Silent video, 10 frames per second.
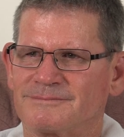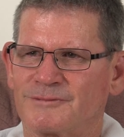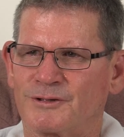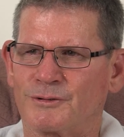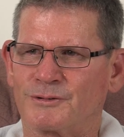
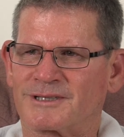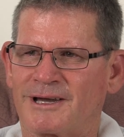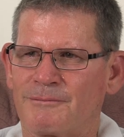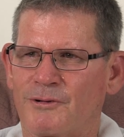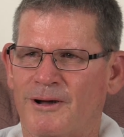We always
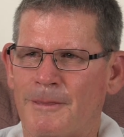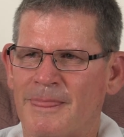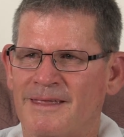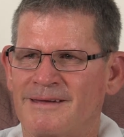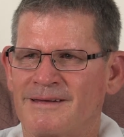go and buy
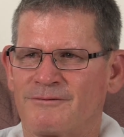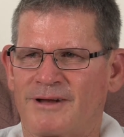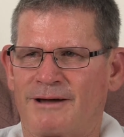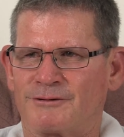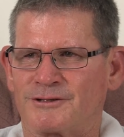
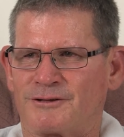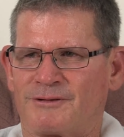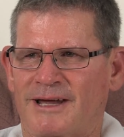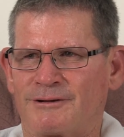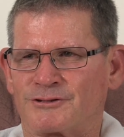flowers at the
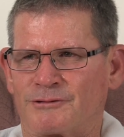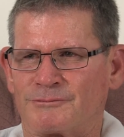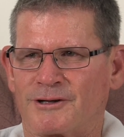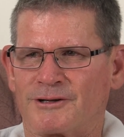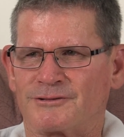flower shop,
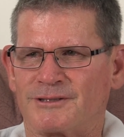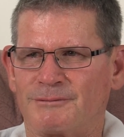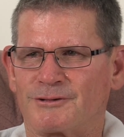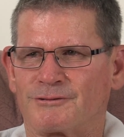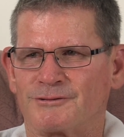not at the
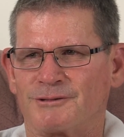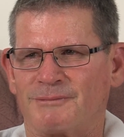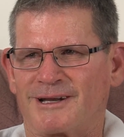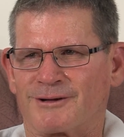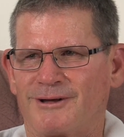cemetery, because they're
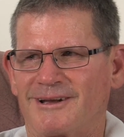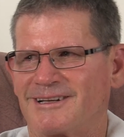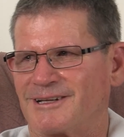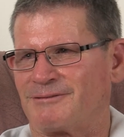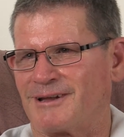better
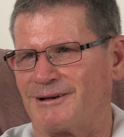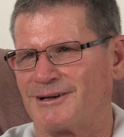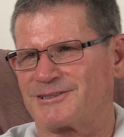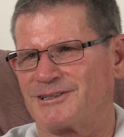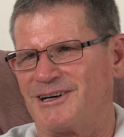quality at the flower
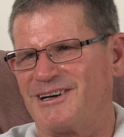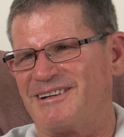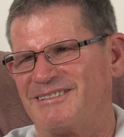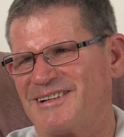shop.